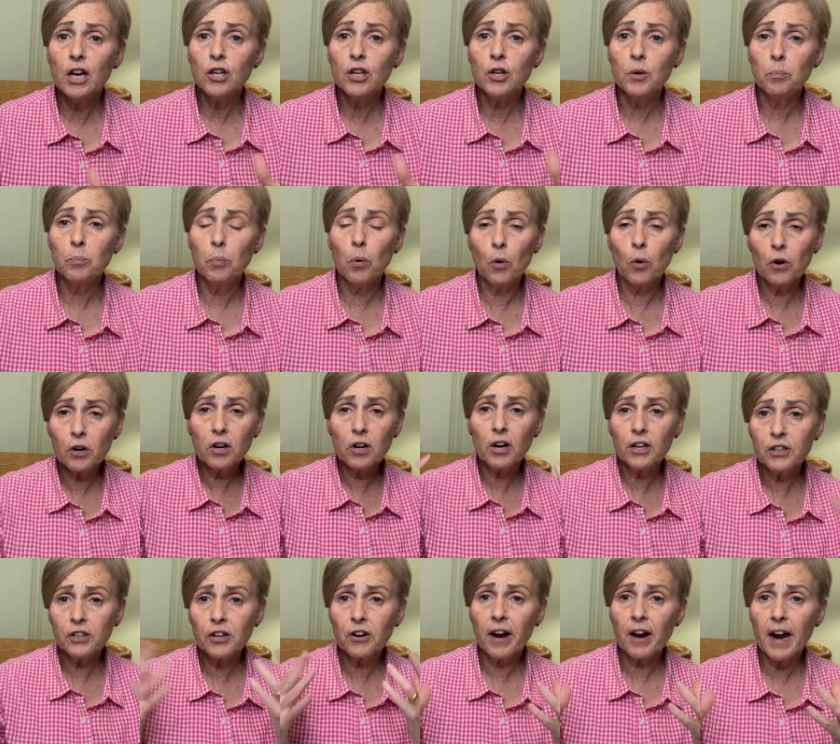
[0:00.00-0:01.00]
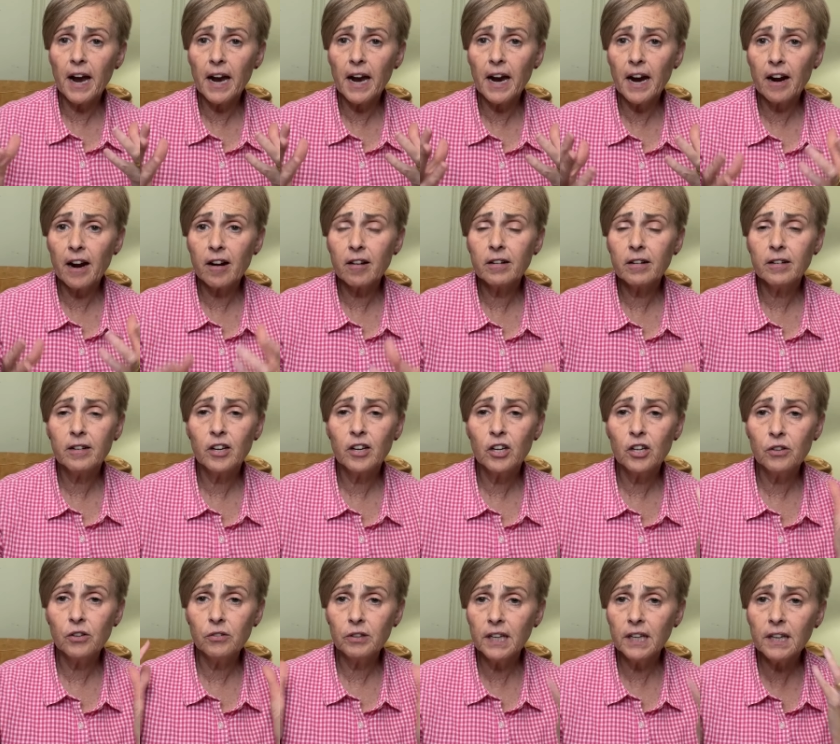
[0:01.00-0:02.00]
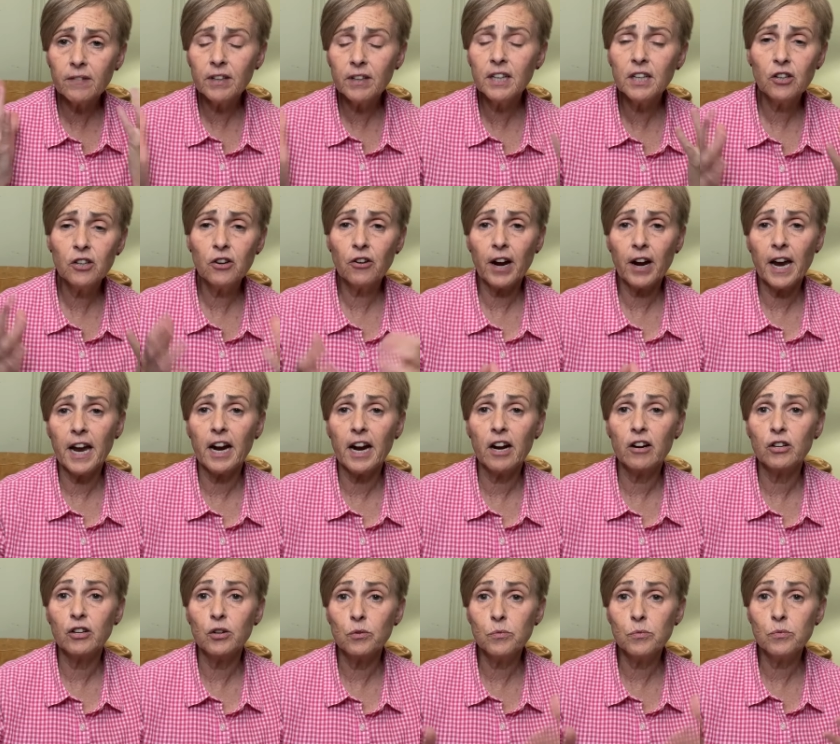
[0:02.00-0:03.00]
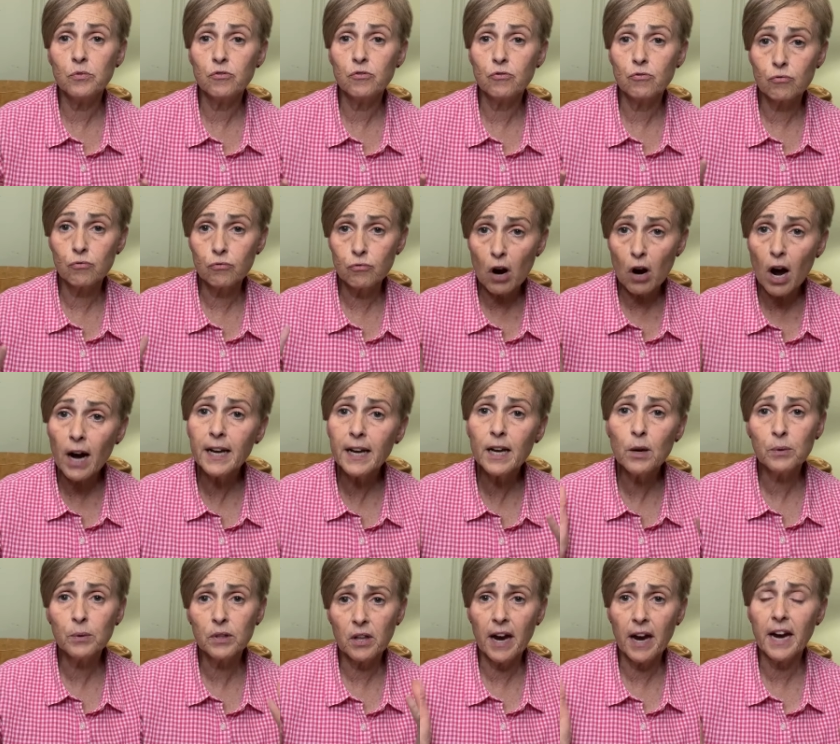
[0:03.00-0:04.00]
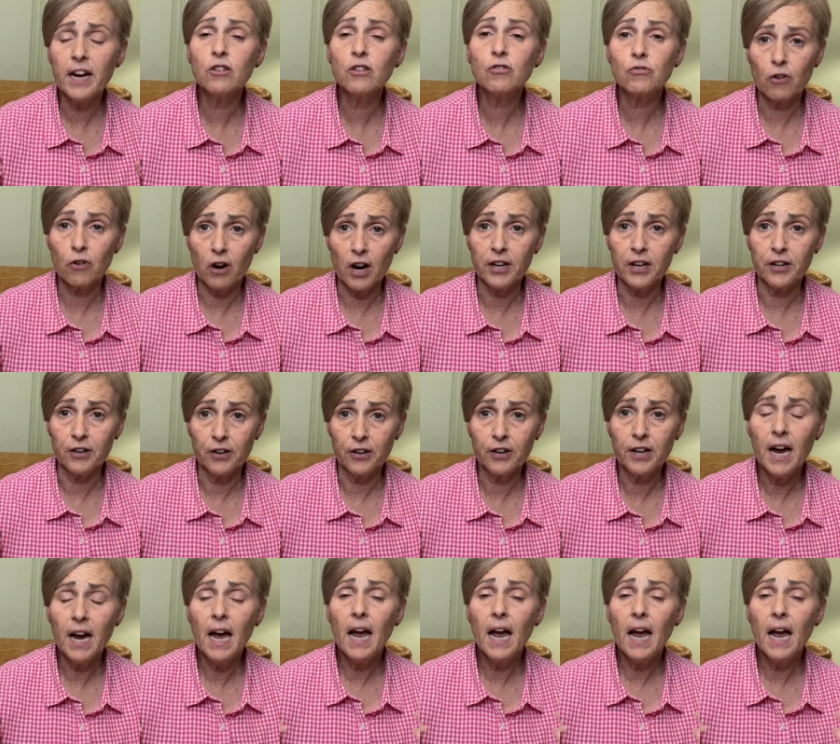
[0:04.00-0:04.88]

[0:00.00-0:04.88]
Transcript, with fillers: you pour it on your hair, you leave it in your hair, you dry it with a hair dryer,